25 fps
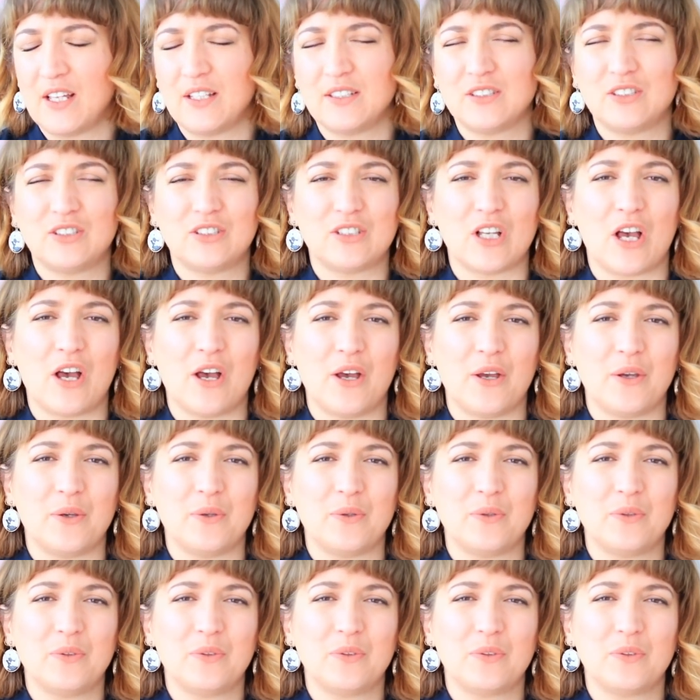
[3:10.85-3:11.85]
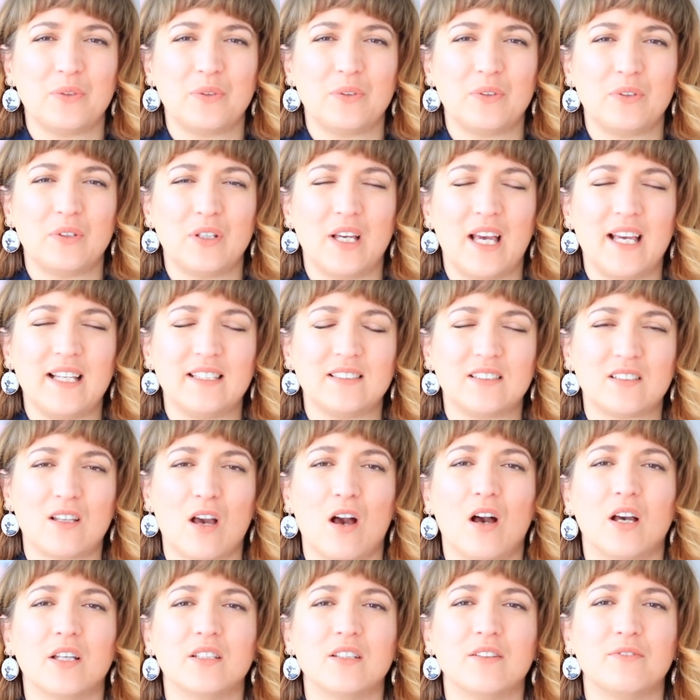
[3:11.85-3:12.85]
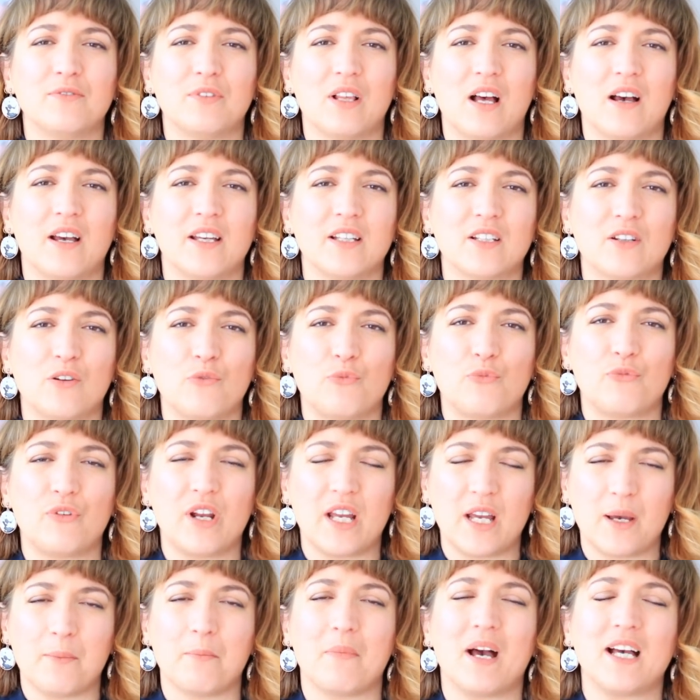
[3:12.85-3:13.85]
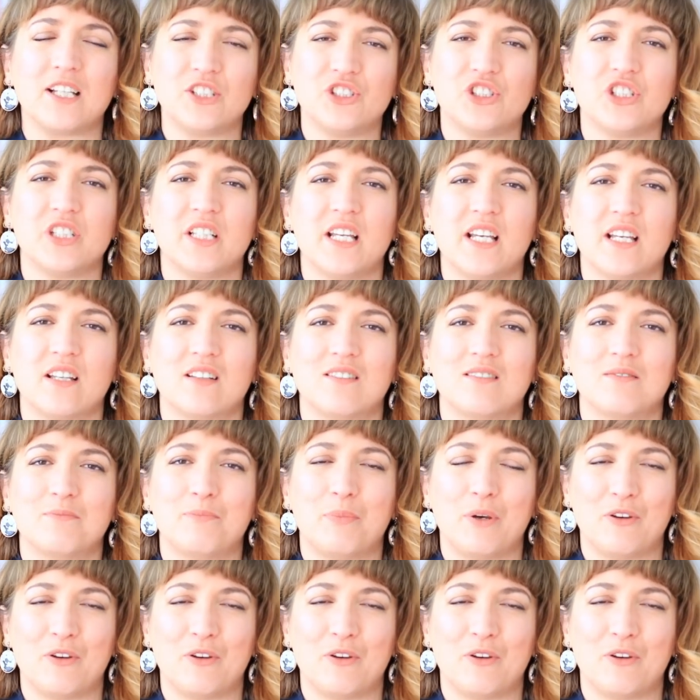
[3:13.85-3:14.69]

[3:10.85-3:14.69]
So it's kind of like reimagining